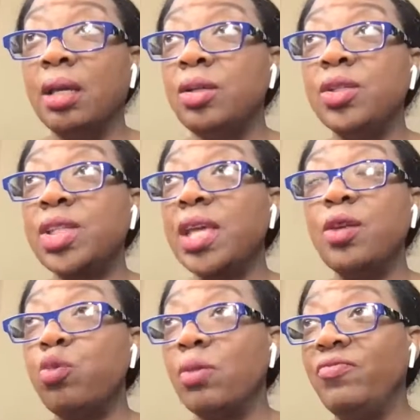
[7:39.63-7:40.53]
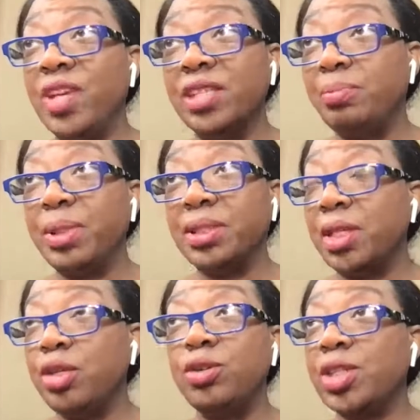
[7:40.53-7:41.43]
You say you want
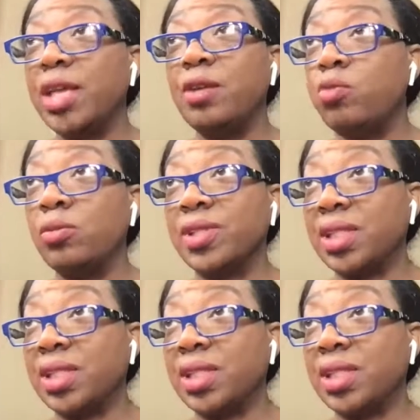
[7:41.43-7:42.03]
visibility. You say you want